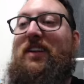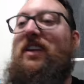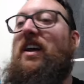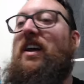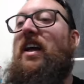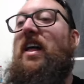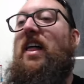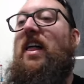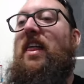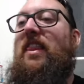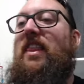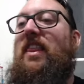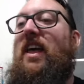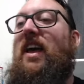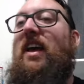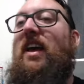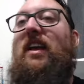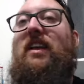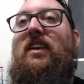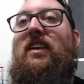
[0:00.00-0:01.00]
they
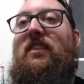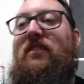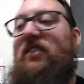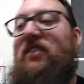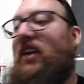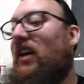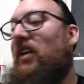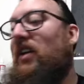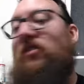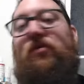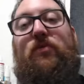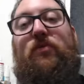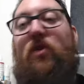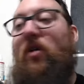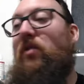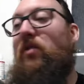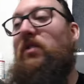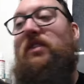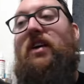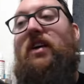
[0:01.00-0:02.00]
get to roll a
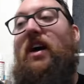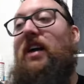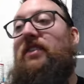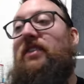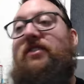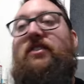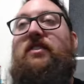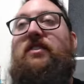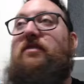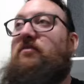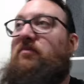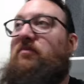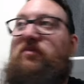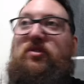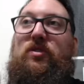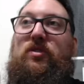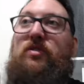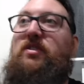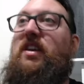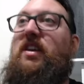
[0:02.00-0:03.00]
dice and
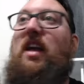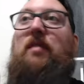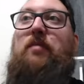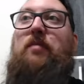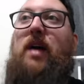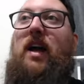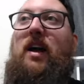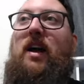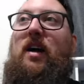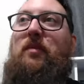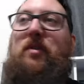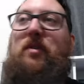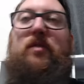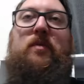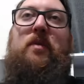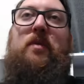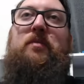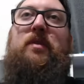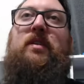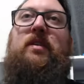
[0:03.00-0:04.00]
dude's getting back up. And
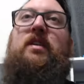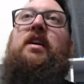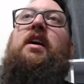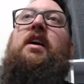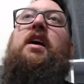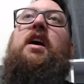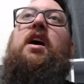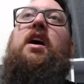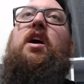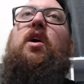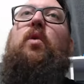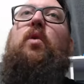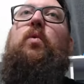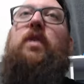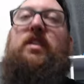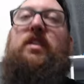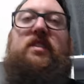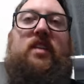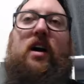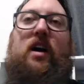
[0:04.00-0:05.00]
remember, with
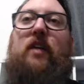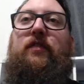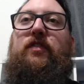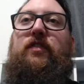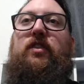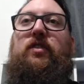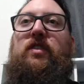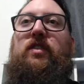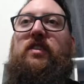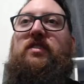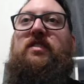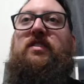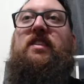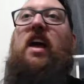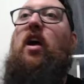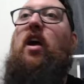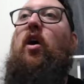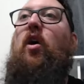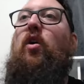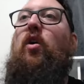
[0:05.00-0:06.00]
tough units, they
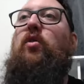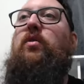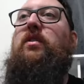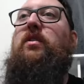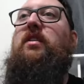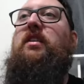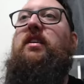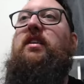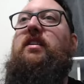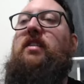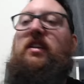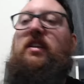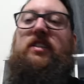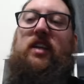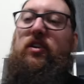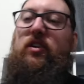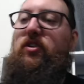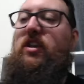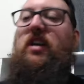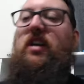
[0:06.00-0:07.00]
only, like, say you
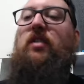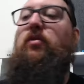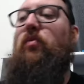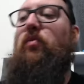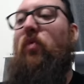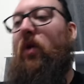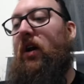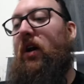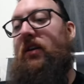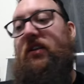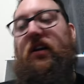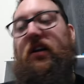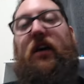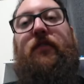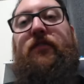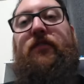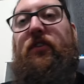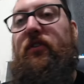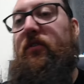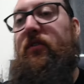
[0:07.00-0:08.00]
kill one tough
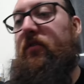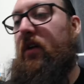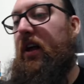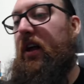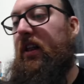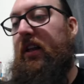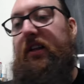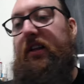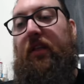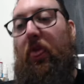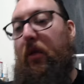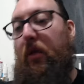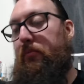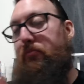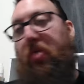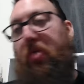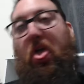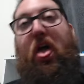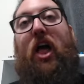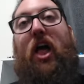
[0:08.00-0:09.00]
unit, right?
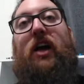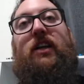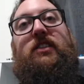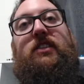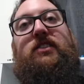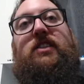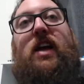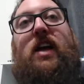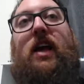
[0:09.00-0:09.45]
Like, he's dead.